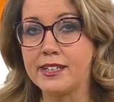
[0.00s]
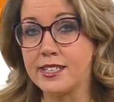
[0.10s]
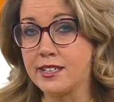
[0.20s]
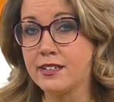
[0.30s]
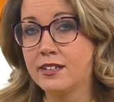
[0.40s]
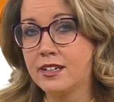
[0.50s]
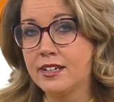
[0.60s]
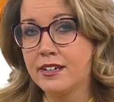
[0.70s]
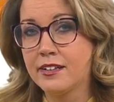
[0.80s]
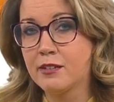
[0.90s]
D?
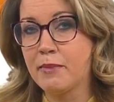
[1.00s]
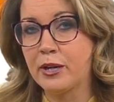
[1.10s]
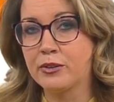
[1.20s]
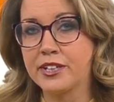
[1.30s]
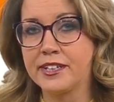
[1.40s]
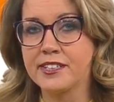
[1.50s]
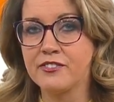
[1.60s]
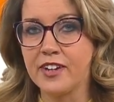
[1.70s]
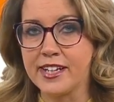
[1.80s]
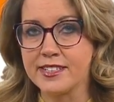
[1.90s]
The Mayo Clinic
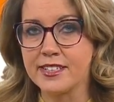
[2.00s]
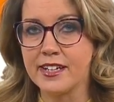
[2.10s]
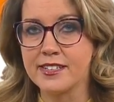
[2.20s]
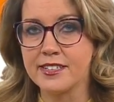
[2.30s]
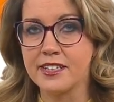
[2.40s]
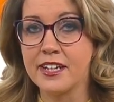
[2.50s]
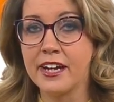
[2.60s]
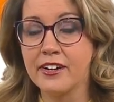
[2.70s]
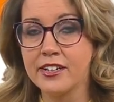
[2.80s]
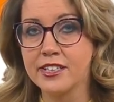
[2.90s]
defines it as an
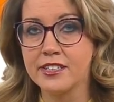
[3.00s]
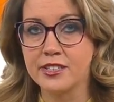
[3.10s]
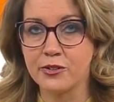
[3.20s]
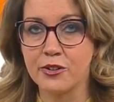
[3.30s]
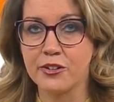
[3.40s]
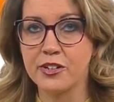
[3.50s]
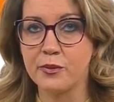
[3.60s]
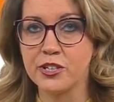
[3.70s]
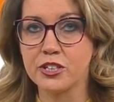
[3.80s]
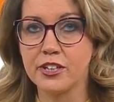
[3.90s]
inherited disorder in
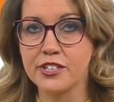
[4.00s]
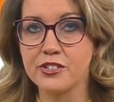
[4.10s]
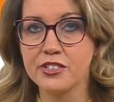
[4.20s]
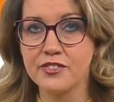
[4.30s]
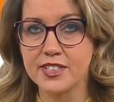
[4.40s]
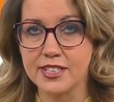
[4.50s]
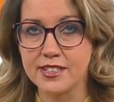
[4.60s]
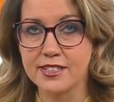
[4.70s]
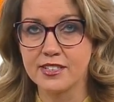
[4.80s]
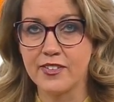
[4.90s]
which clusters of
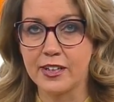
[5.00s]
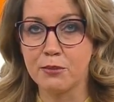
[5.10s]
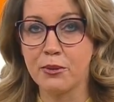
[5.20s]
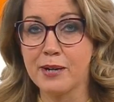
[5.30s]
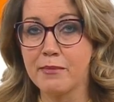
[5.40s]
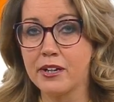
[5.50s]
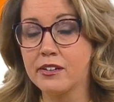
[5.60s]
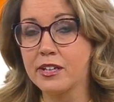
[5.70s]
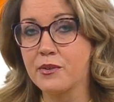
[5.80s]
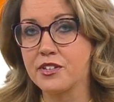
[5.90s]
cysts develop
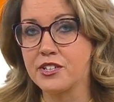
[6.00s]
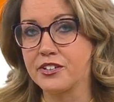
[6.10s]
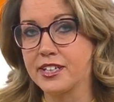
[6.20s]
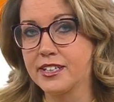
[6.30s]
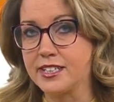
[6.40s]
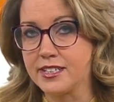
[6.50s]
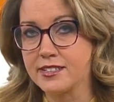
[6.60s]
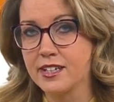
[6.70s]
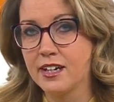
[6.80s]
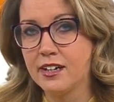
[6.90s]
primarily within your
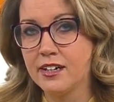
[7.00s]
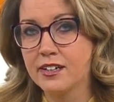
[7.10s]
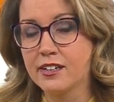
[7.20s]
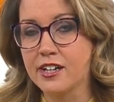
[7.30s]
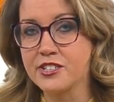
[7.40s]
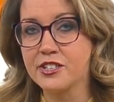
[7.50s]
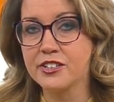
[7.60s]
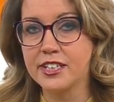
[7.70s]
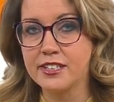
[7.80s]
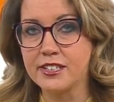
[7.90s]
kidneys, causing your
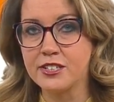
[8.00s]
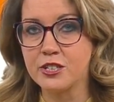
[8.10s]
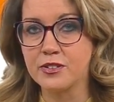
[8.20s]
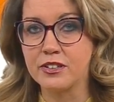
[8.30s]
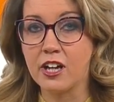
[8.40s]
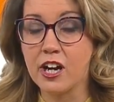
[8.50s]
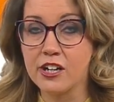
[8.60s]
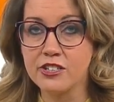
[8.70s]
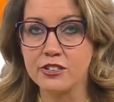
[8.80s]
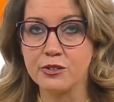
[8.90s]
kidneys to
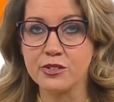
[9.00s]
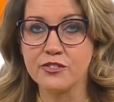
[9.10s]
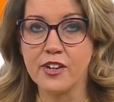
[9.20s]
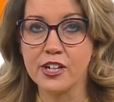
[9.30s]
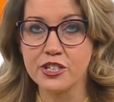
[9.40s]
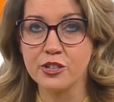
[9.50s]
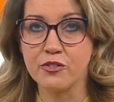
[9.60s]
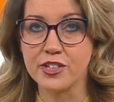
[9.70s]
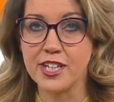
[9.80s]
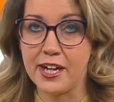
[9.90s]
enlarge and lose function
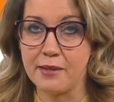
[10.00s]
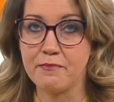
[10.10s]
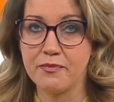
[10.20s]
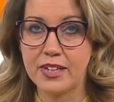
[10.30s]
over time.